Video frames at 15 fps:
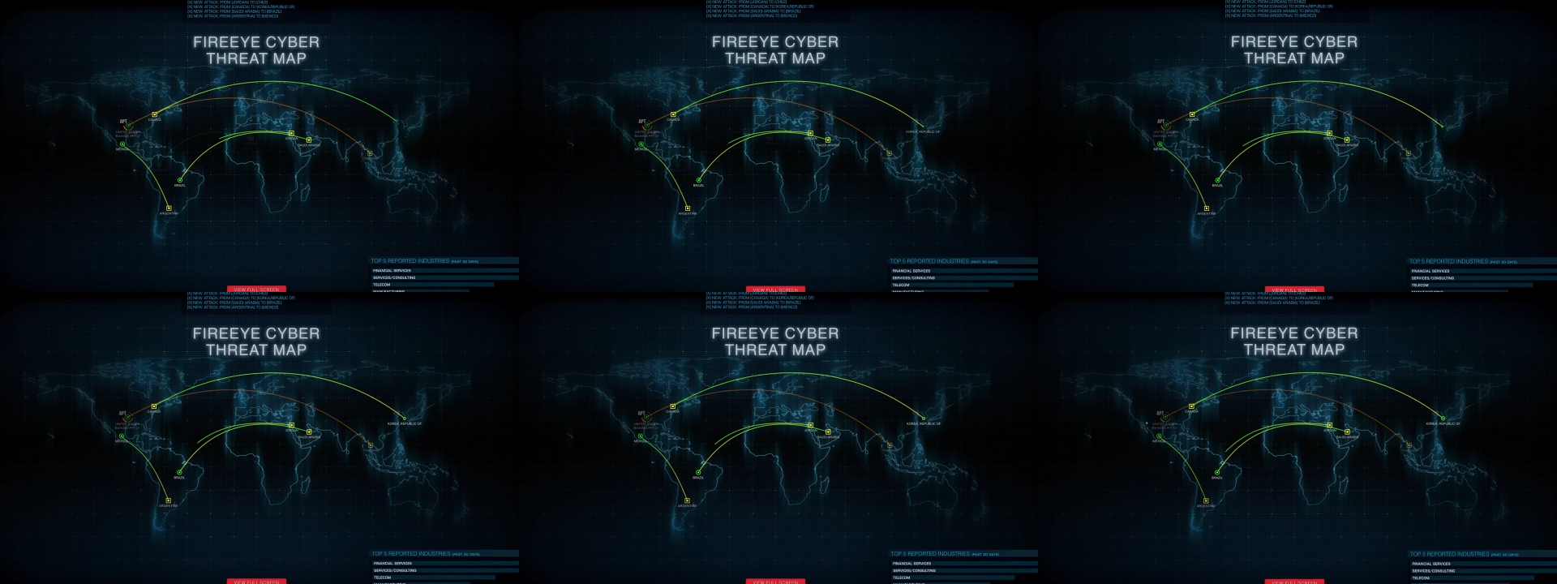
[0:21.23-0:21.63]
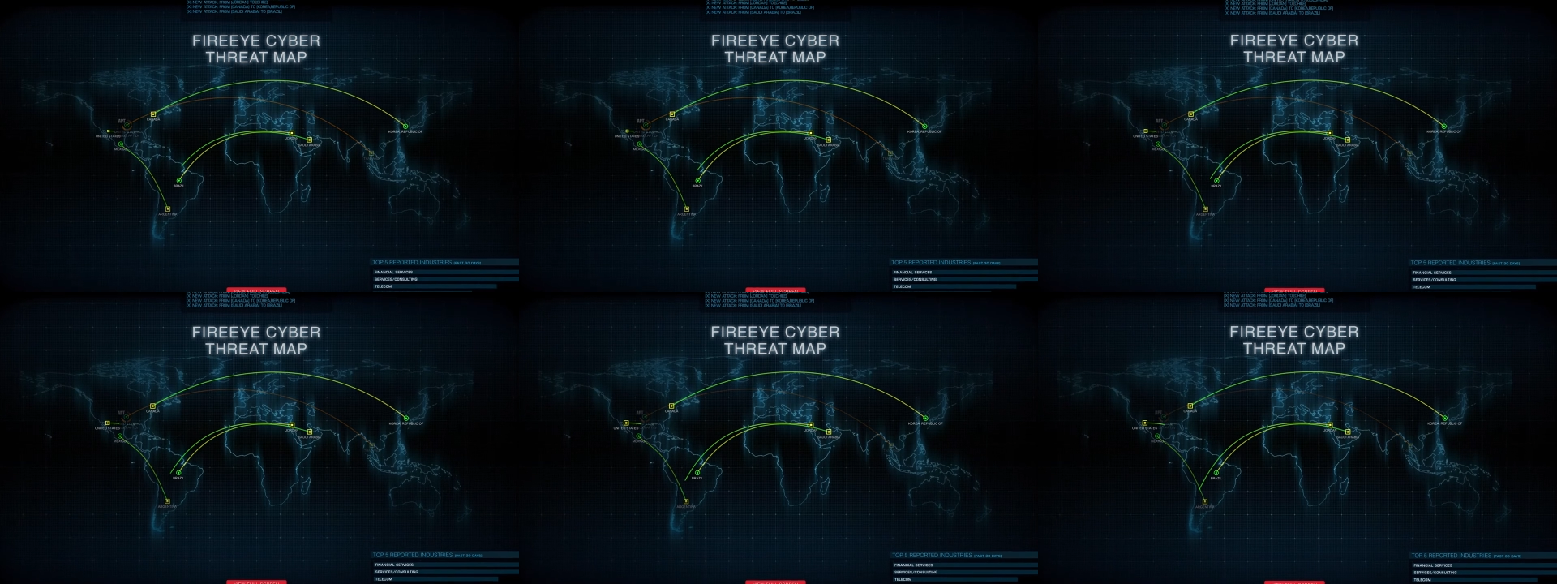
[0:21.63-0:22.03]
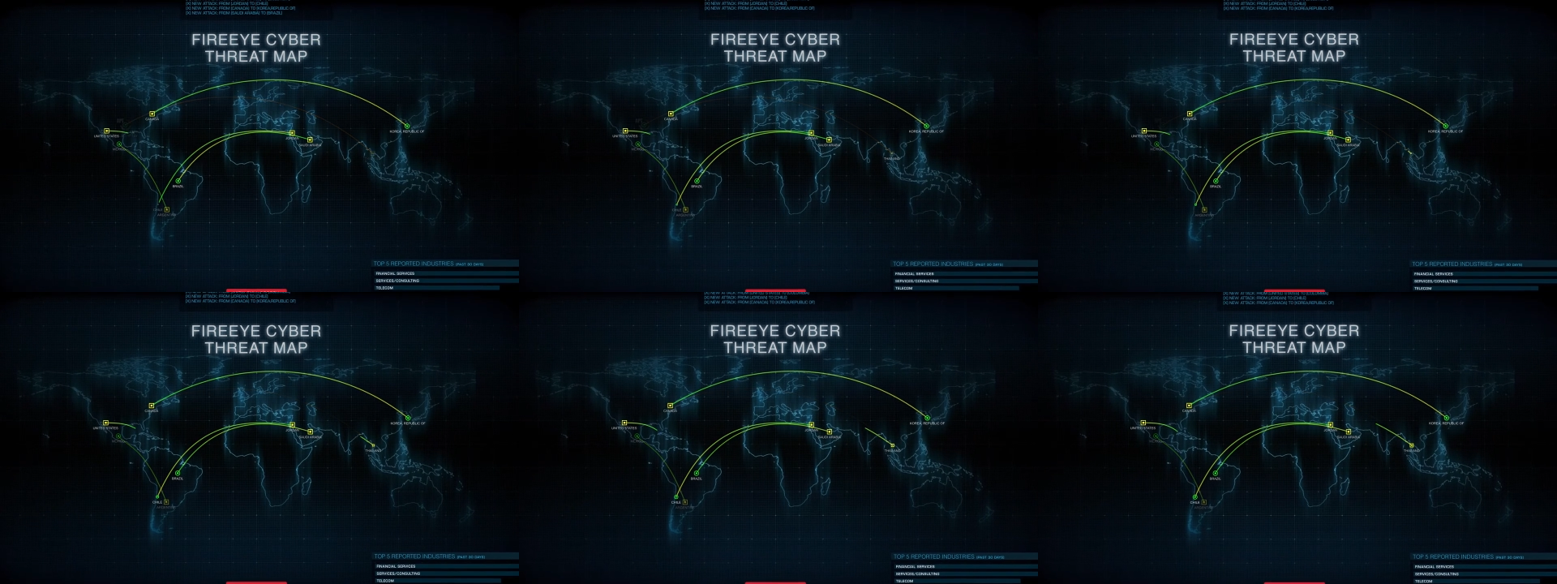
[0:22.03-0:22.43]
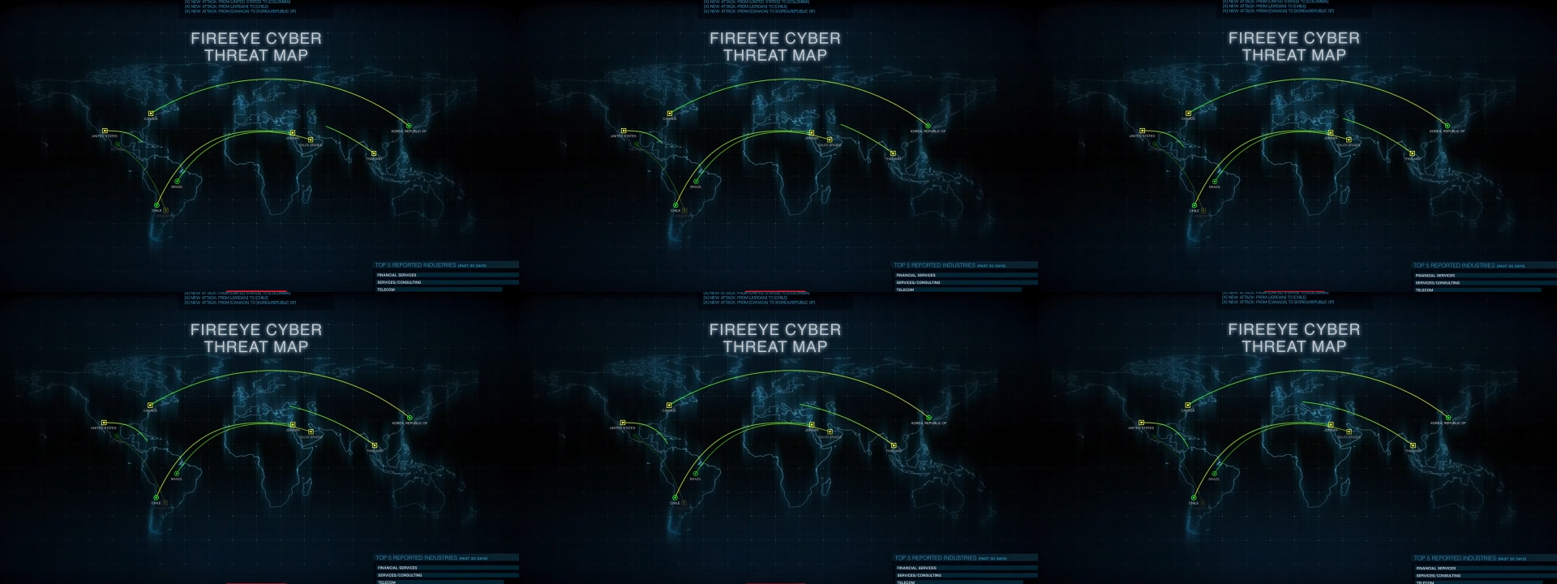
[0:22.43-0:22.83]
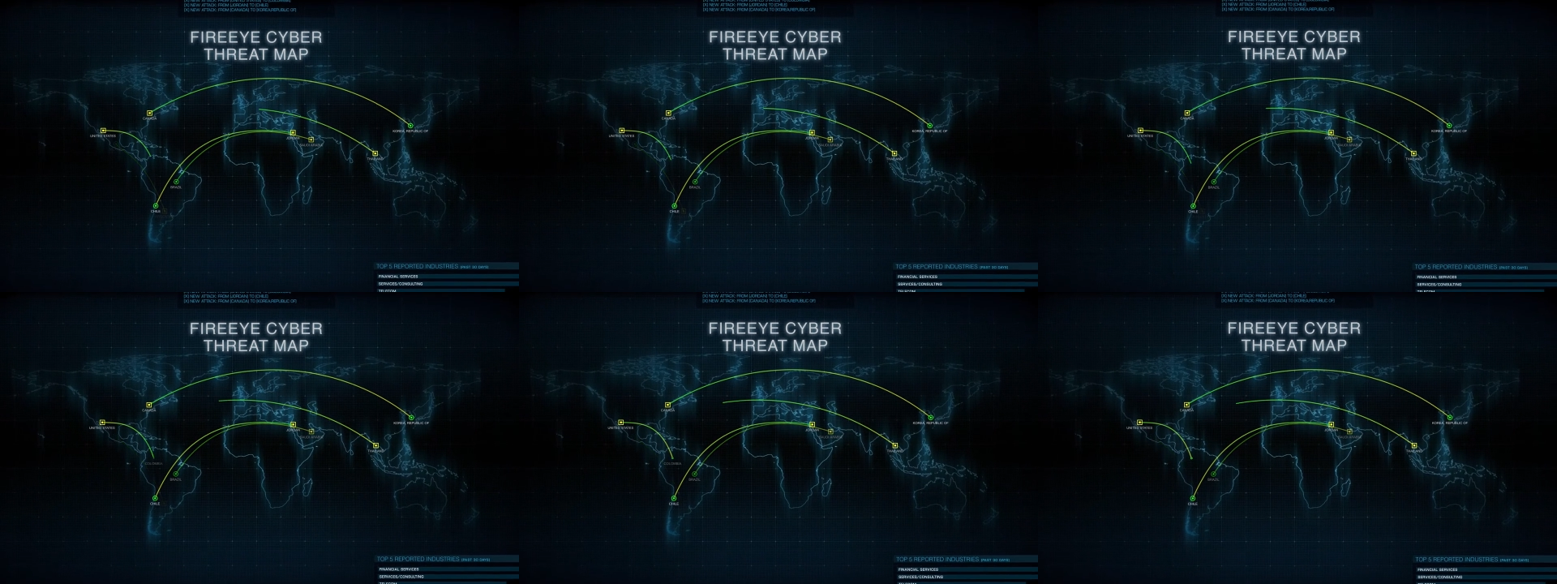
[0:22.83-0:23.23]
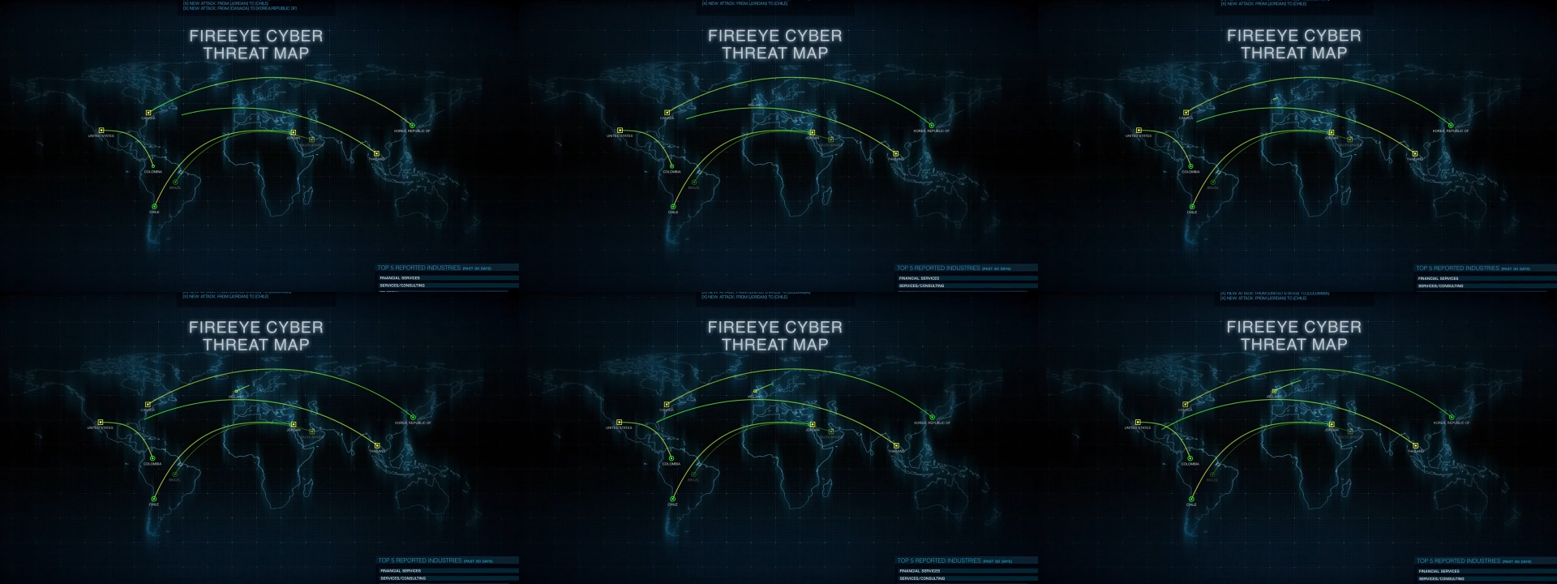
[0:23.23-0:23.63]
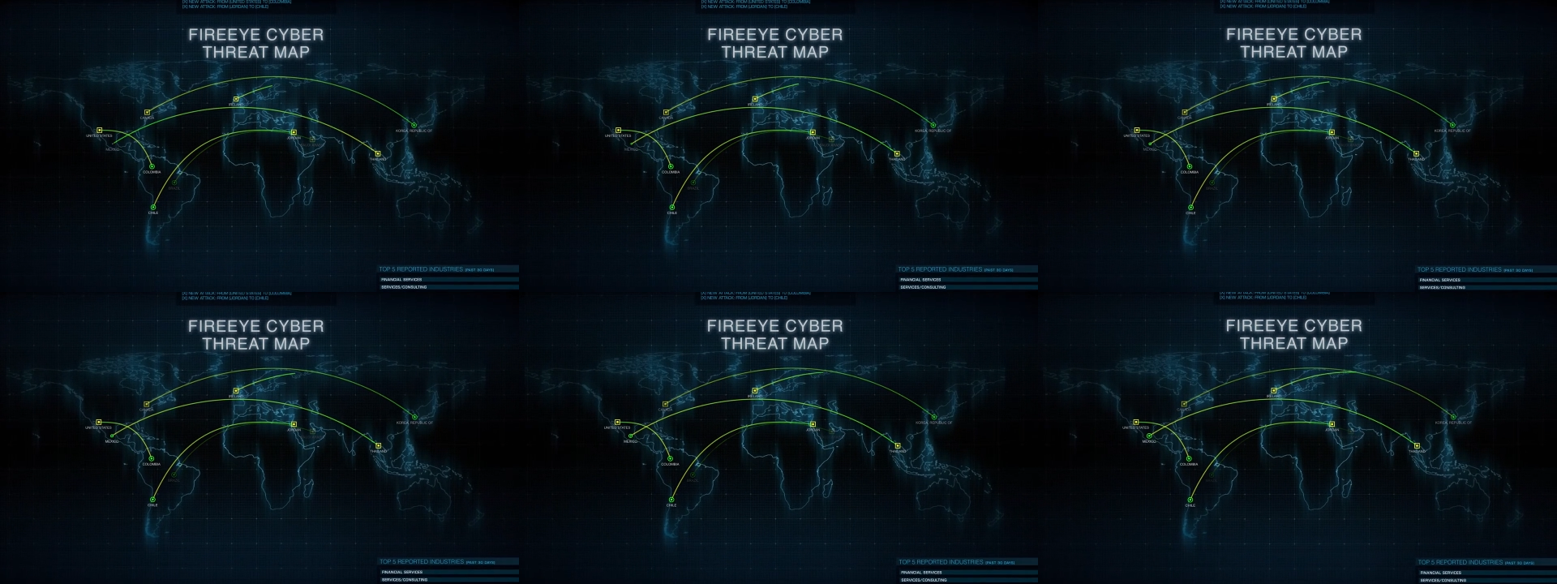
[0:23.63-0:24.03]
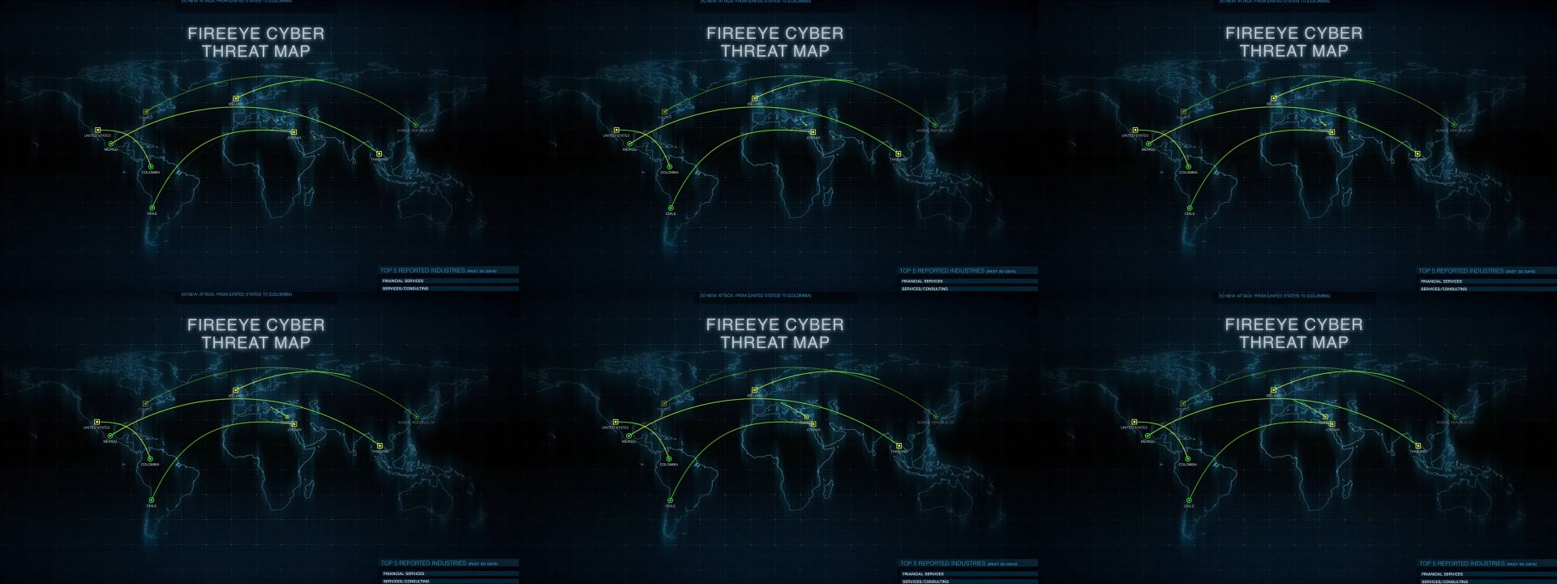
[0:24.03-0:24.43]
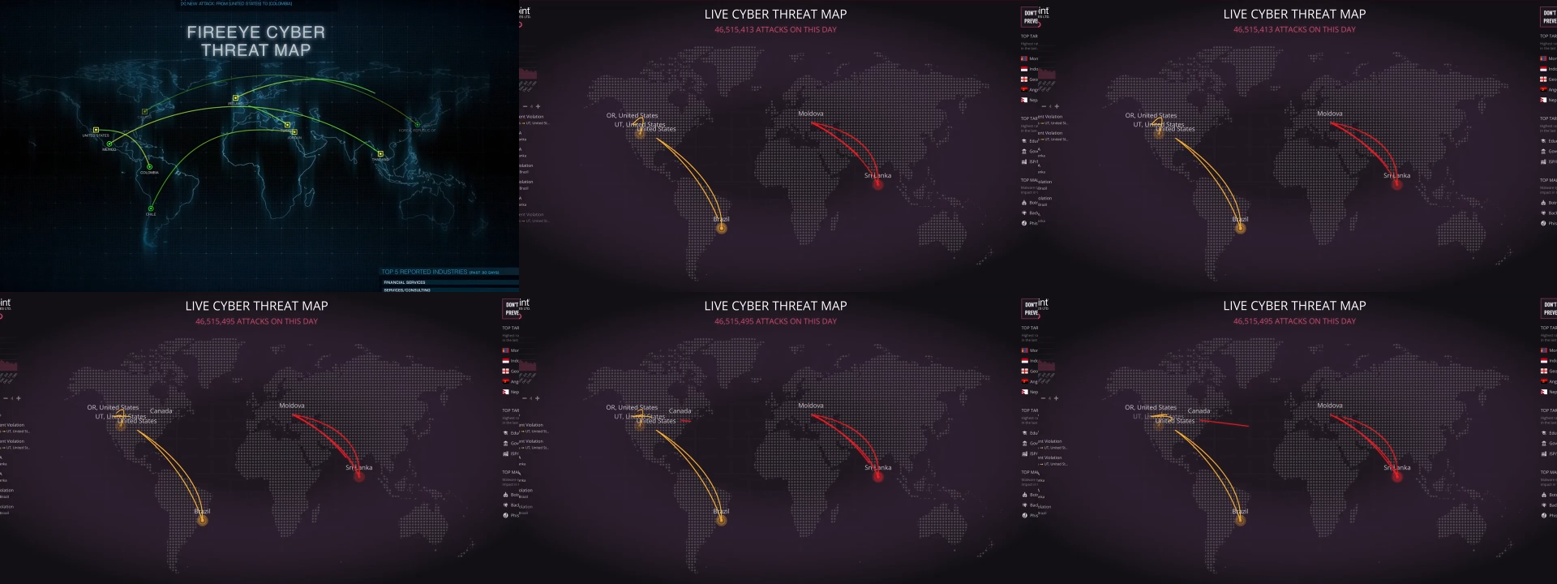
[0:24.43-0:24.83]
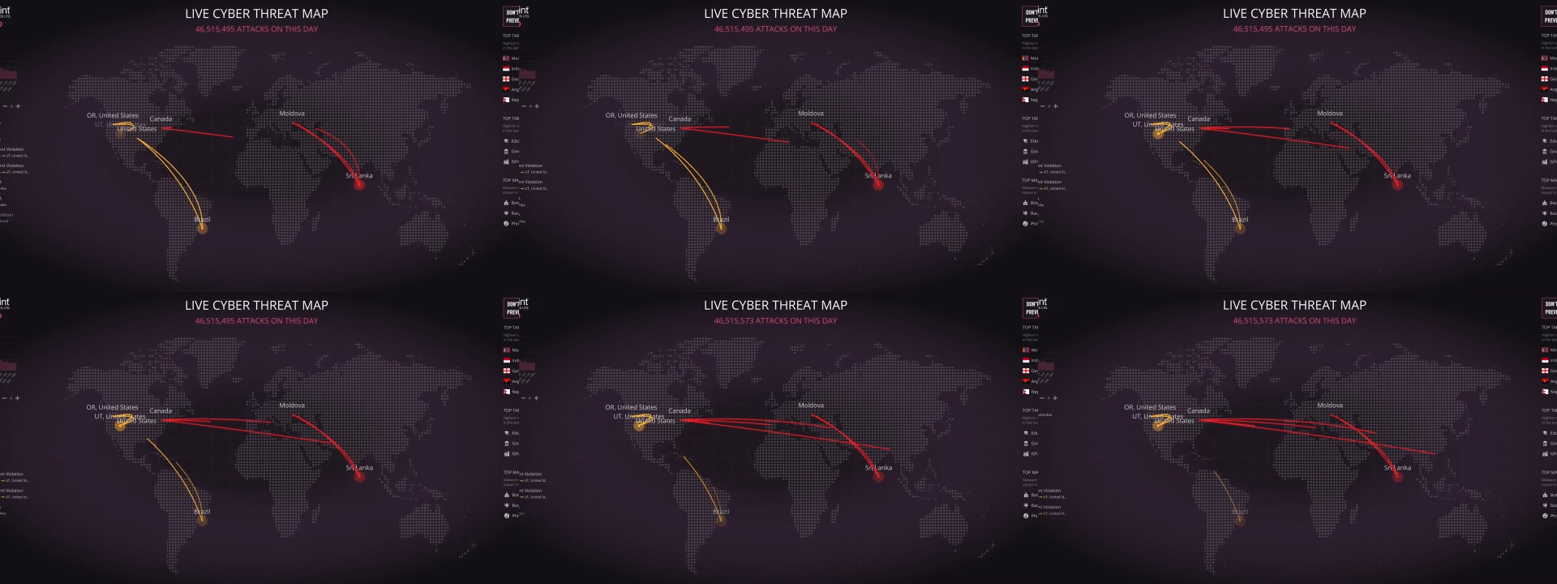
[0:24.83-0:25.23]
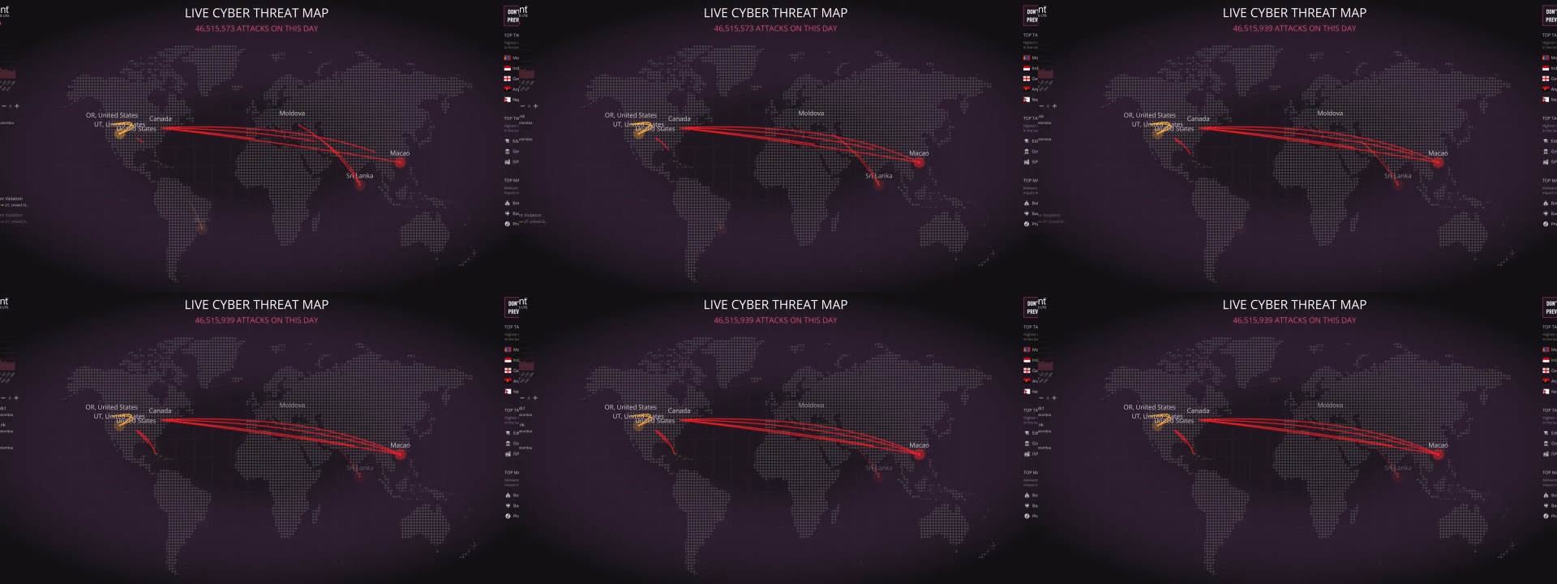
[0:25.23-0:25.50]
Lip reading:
No face is visible, so there are no lips to read.